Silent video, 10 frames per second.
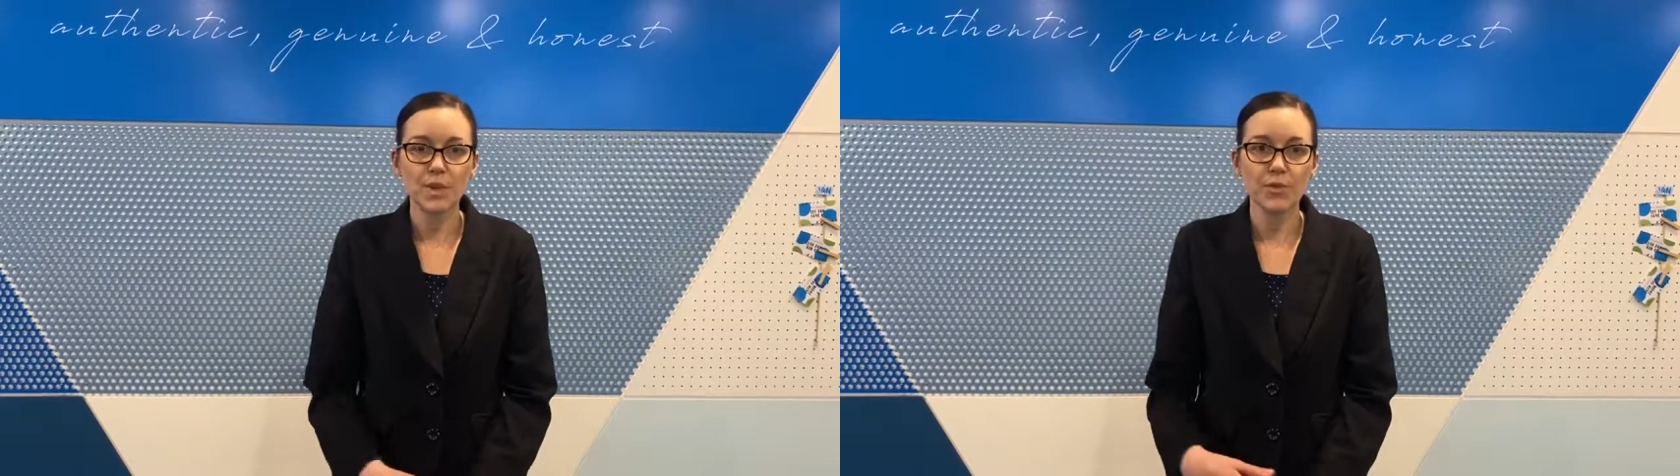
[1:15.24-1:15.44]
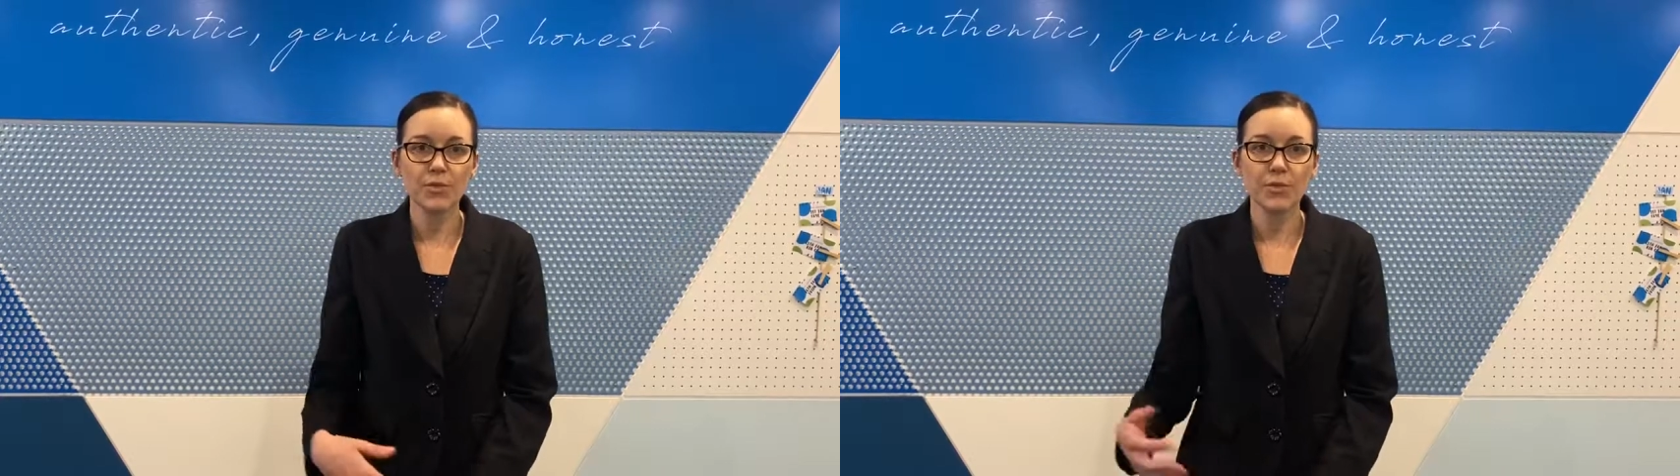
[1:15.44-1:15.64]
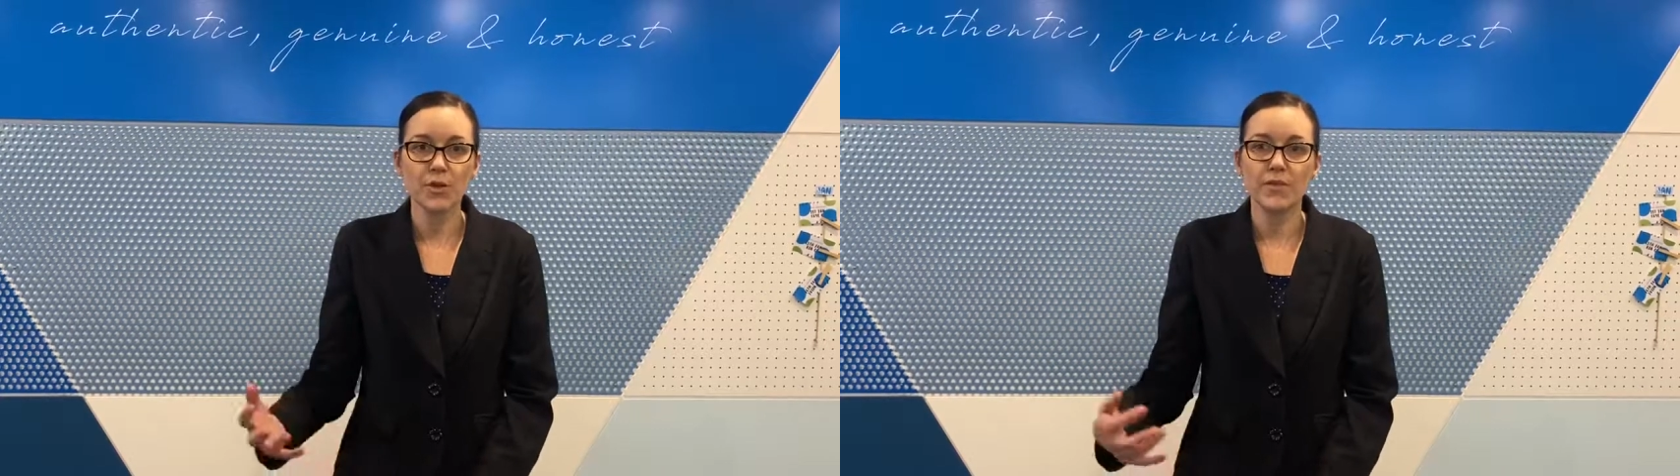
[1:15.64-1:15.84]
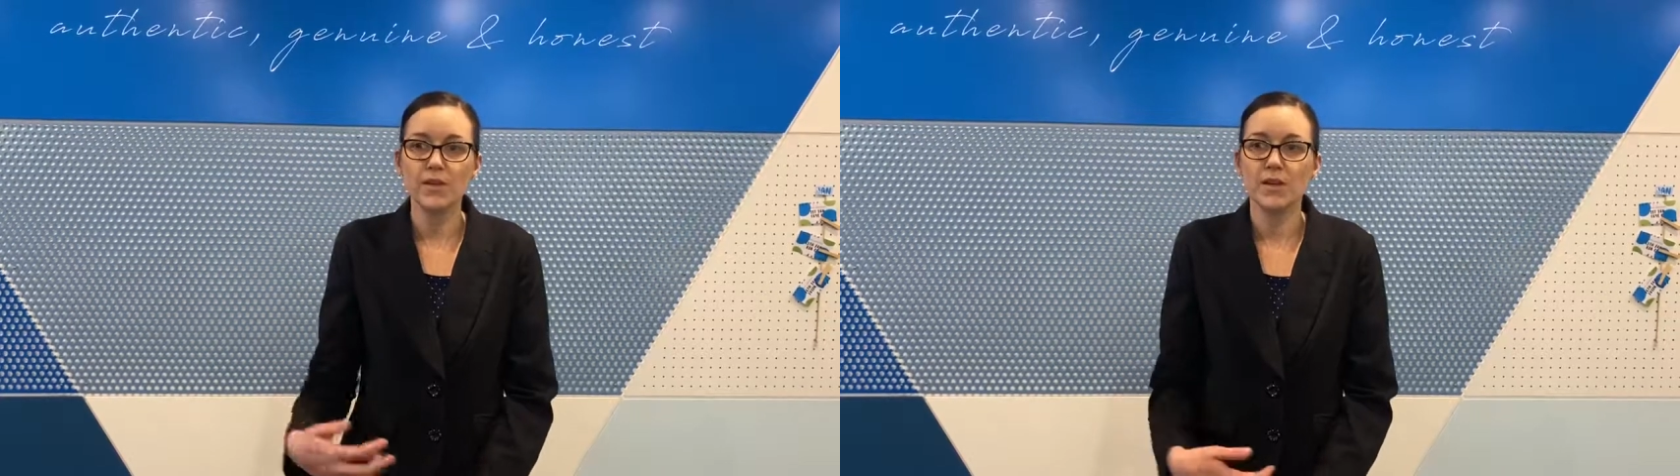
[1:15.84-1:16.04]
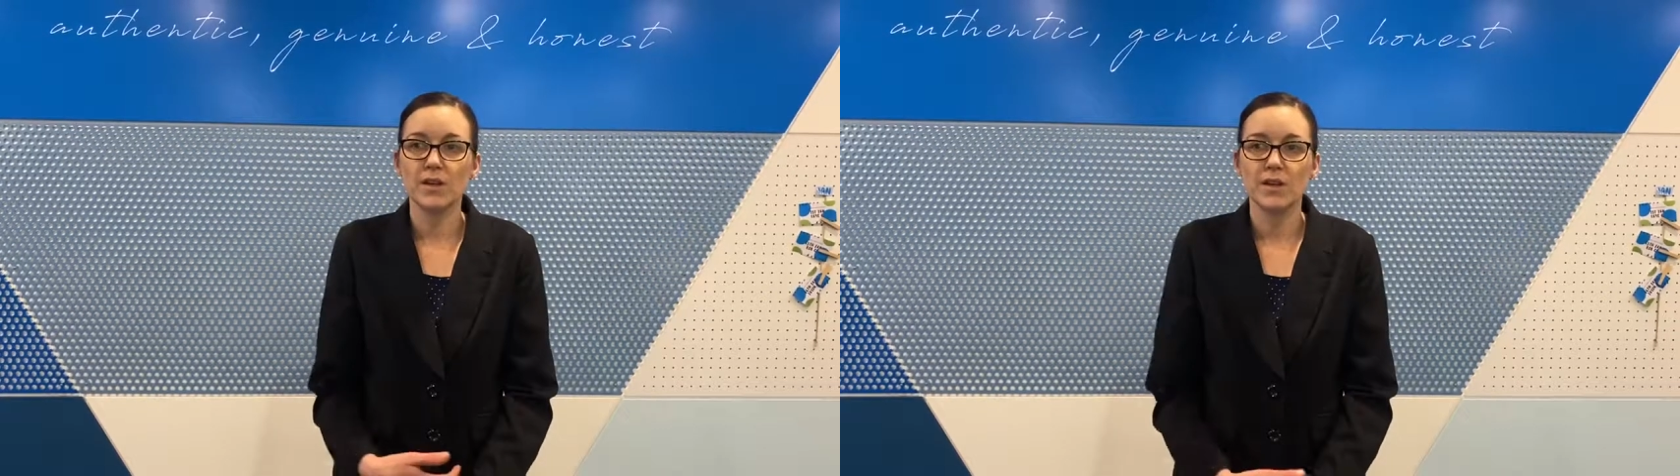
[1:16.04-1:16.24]
through all of
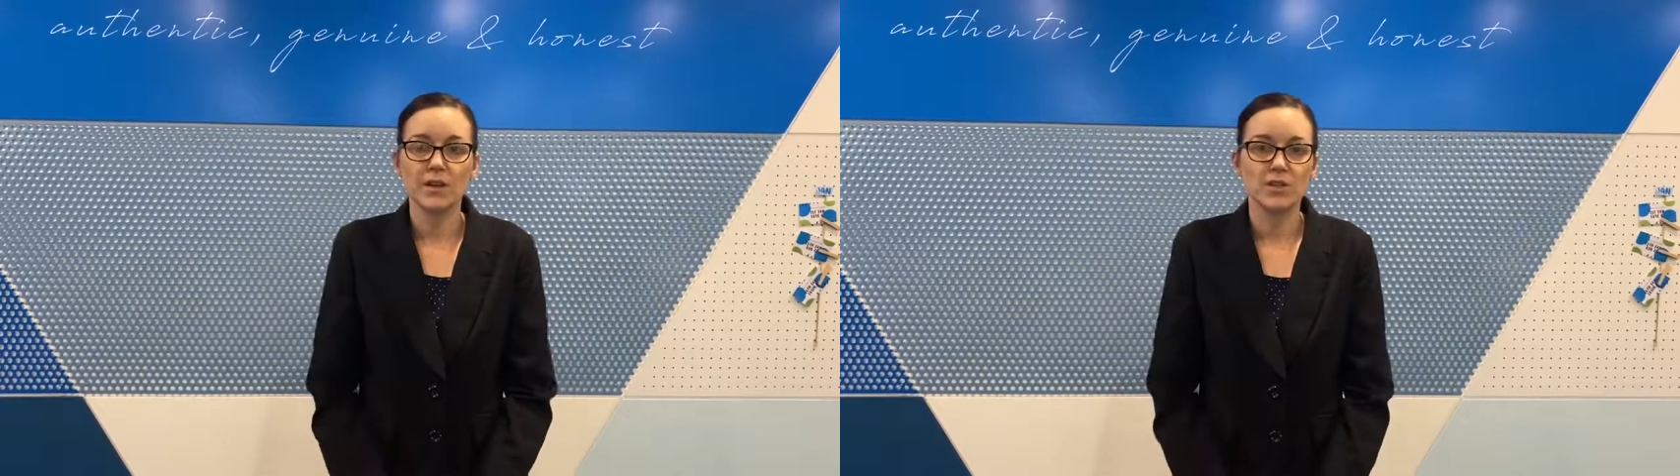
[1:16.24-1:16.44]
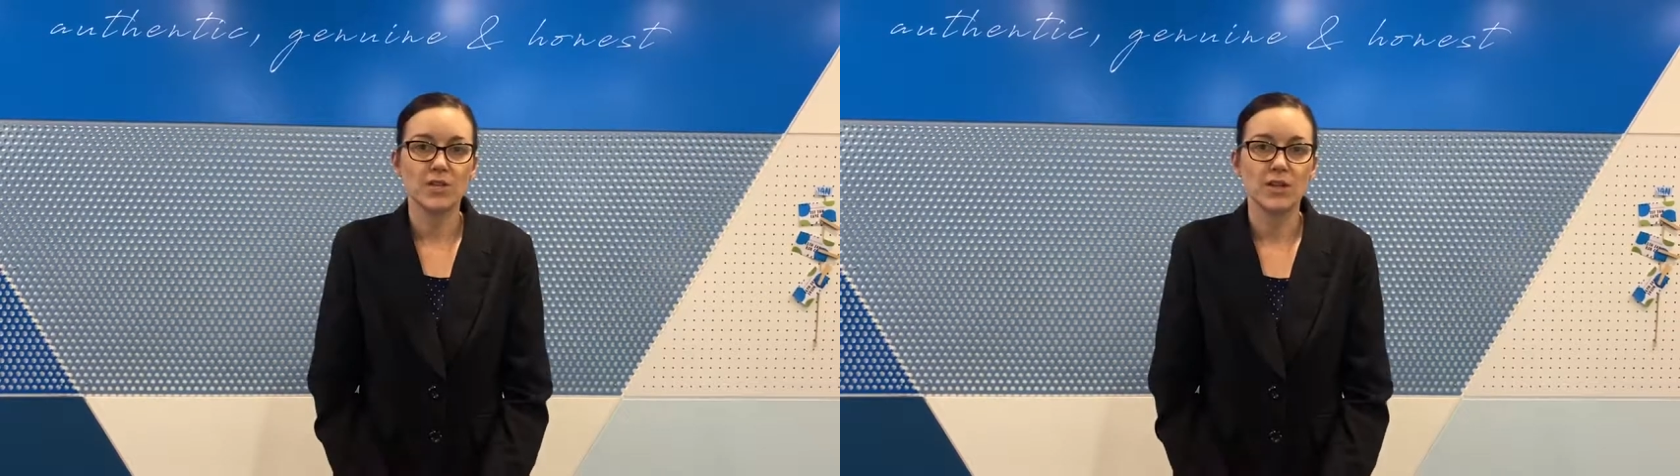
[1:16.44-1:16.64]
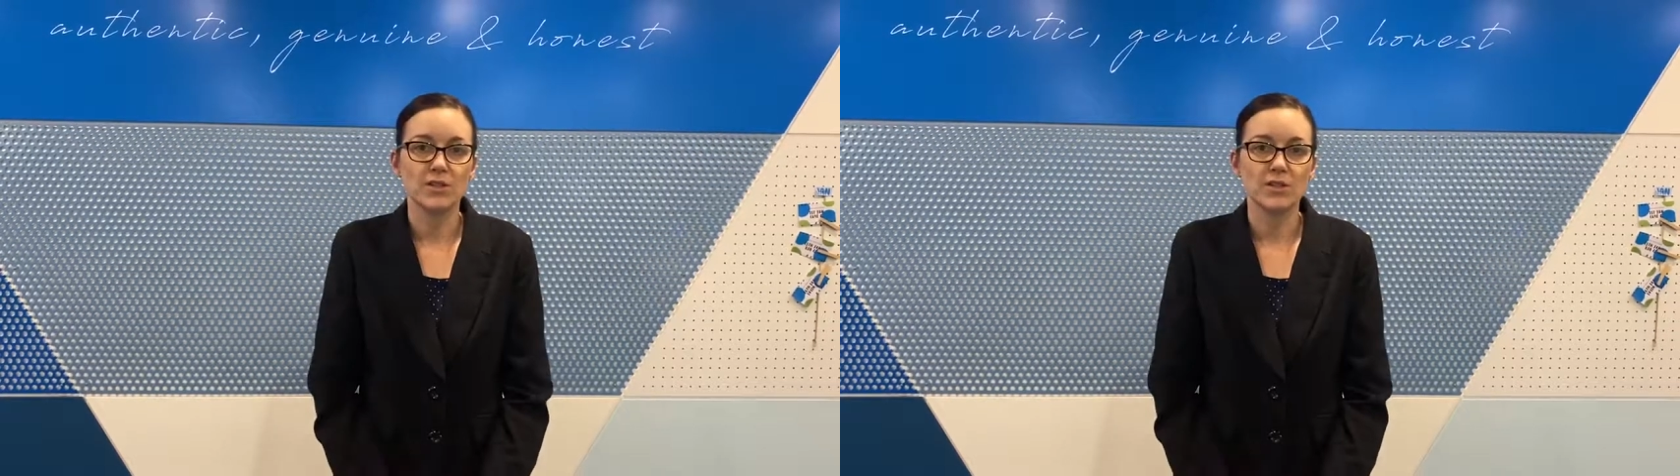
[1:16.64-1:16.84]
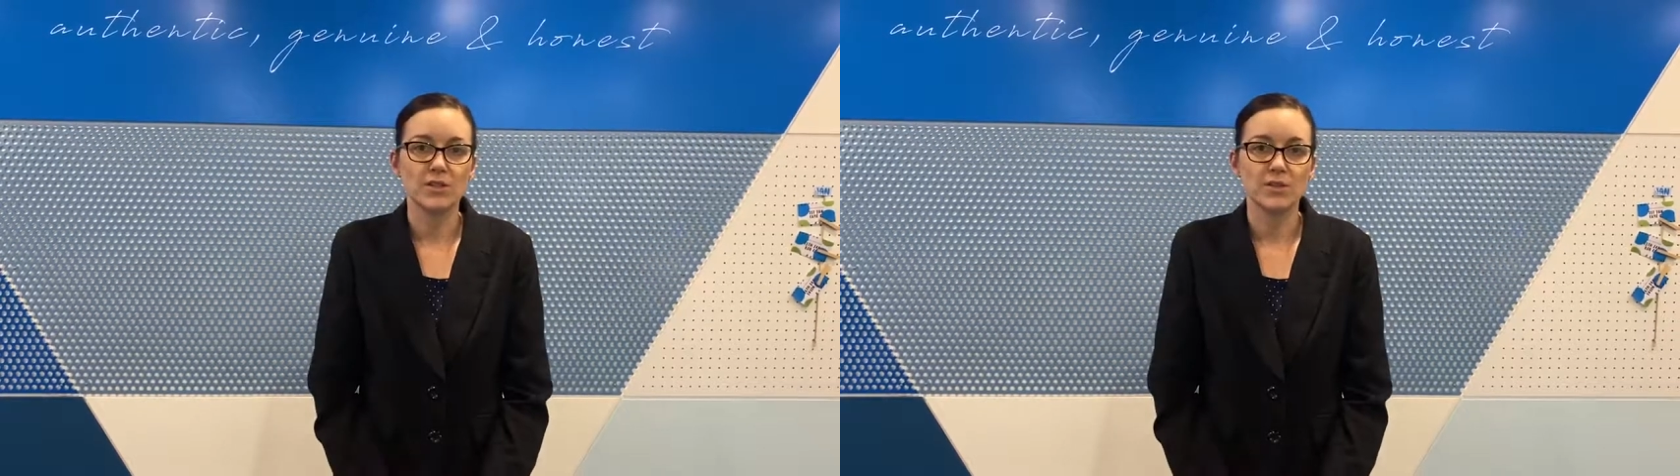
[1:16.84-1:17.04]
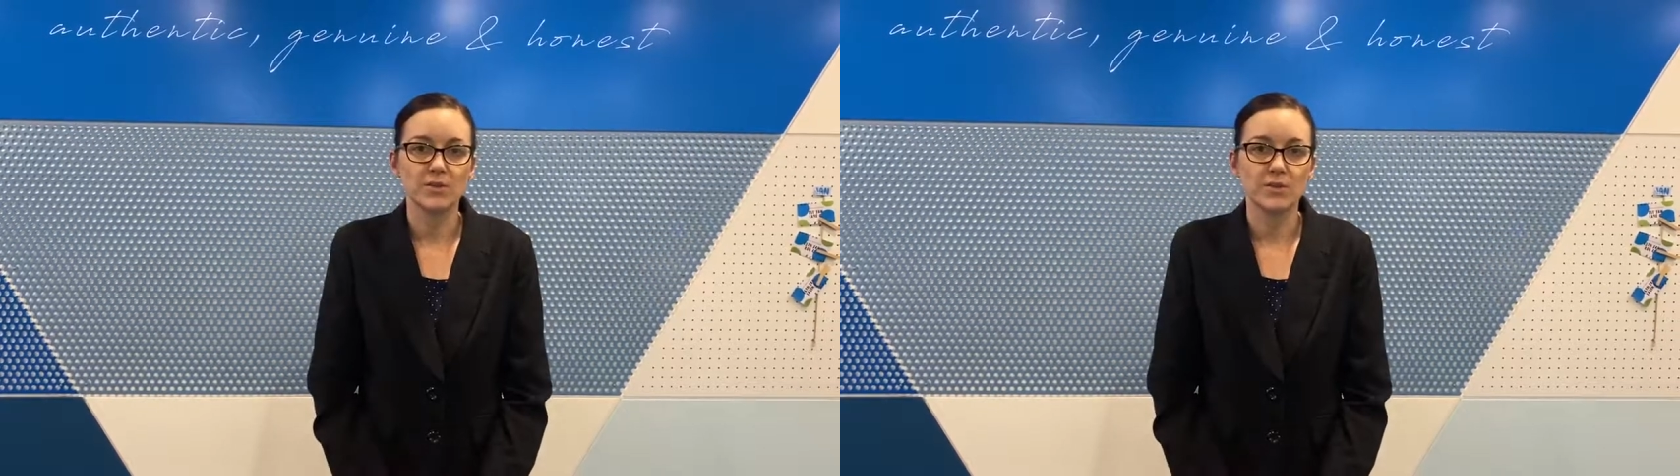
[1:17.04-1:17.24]
the challenges that